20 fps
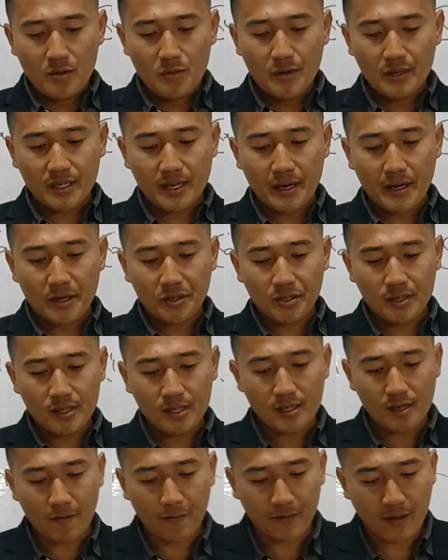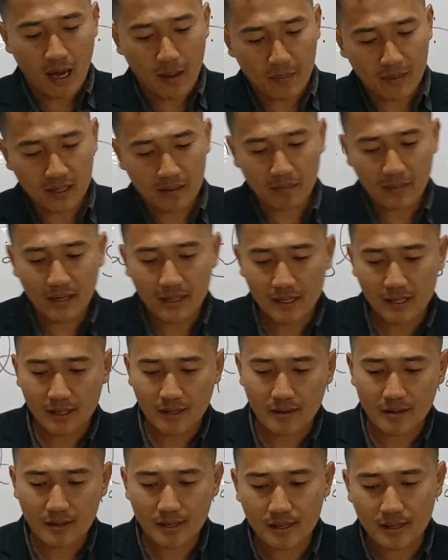resignations of cabinet
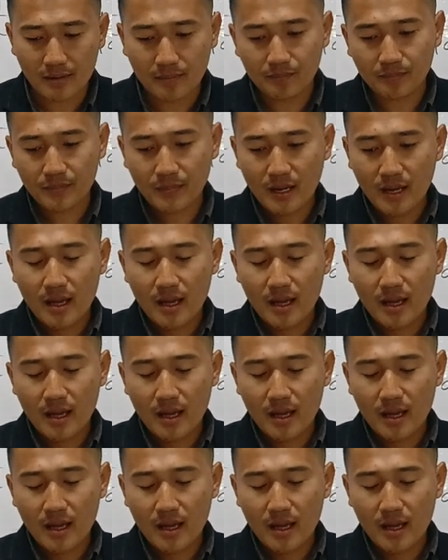ministers,